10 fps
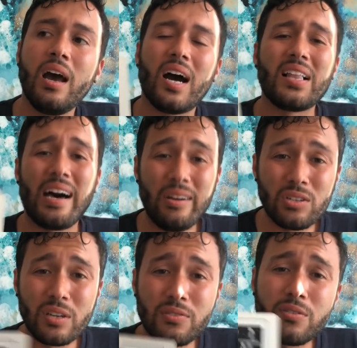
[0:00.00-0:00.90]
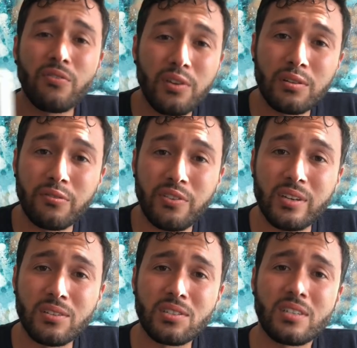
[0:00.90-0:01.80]
Allow yourself to feel the
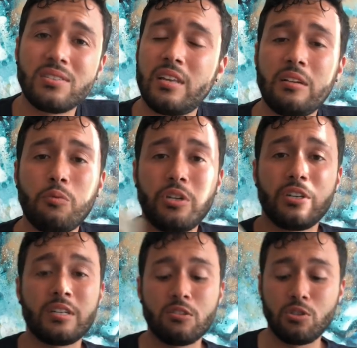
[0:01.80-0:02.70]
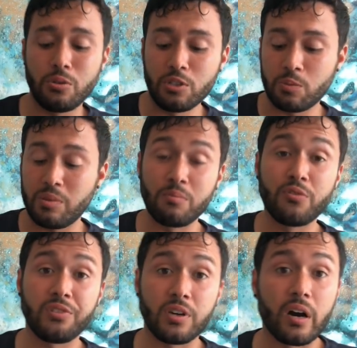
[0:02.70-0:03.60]
feels, because then what you're going to do is be
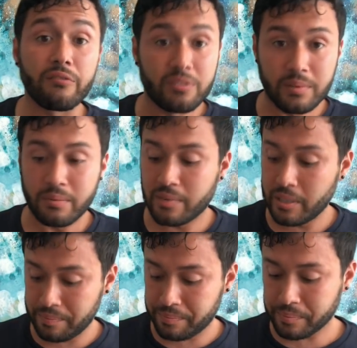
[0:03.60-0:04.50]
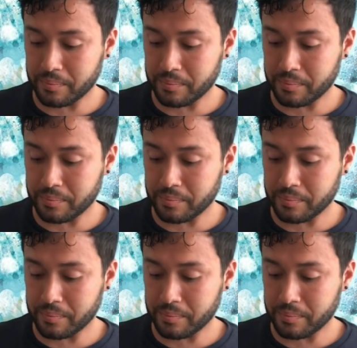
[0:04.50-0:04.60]
moving on from them, right?